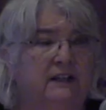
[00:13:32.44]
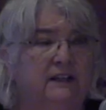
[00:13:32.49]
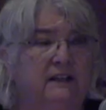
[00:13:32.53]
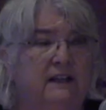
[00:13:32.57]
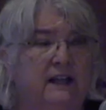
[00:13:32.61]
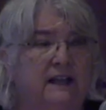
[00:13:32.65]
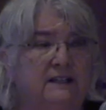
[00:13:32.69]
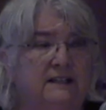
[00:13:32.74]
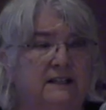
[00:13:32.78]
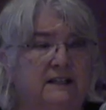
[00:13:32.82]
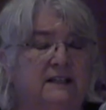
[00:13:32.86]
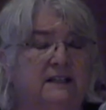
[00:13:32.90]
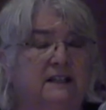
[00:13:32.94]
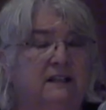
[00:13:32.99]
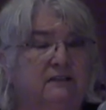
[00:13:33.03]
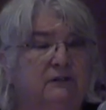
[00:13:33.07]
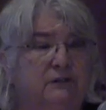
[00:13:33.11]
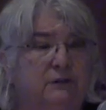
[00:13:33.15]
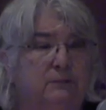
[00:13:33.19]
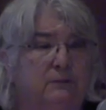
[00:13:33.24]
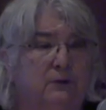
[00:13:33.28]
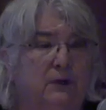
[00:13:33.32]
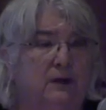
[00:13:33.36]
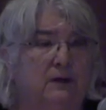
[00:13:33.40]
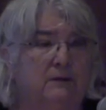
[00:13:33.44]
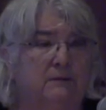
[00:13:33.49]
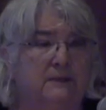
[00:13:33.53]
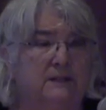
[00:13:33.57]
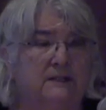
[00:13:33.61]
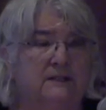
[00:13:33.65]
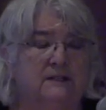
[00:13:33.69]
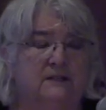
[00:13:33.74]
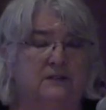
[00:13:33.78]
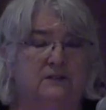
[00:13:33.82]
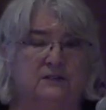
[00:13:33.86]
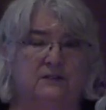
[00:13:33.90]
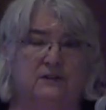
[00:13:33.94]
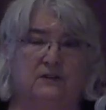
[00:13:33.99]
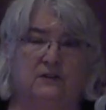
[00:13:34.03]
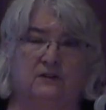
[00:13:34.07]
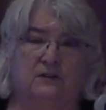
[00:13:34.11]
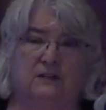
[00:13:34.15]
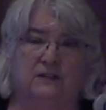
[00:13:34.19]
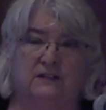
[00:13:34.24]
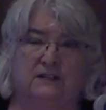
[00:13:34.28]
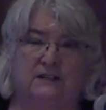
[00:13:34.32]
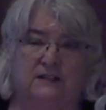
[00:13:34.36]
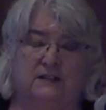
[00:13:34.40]
that's a gift promise. There's no
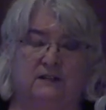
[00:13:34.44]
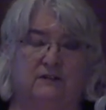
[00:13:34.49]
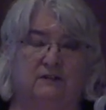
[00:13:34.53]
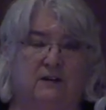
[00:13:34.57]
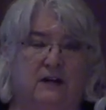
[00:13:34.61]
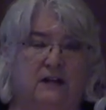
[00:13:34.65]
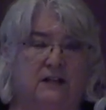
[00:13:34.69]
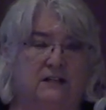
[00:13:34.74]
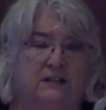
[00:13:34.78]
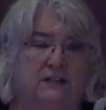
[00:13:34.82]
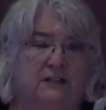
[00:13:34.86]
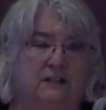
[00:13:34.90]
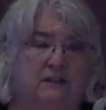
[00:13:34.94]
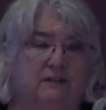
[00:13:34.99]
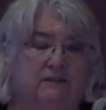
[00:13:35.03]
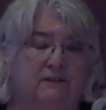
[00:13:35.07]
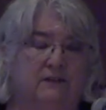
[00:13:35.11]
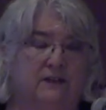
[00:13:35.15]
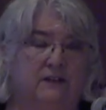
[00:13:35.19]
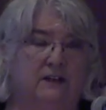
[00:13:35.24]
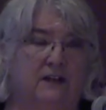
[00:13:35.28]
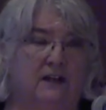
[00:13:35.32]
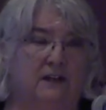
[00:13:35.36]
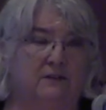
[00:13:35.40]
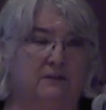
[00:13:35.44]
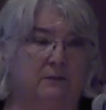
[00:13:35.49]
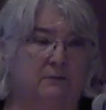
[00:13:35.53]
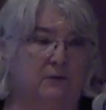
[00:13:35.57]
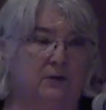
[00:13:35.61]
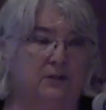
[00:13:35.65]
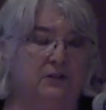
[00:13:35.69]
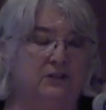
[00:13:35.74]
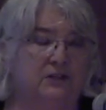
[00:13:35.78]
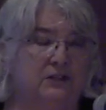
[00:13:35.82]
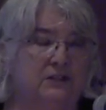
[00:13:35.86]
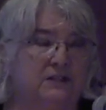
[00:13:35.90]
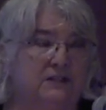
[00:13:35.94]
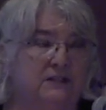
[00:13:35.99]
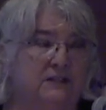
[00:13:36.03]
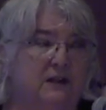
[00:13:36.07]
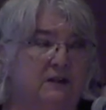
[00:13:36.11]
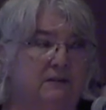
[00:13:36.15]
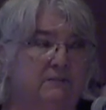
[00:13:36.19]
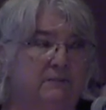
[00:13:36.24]
consideration if the other merchant's not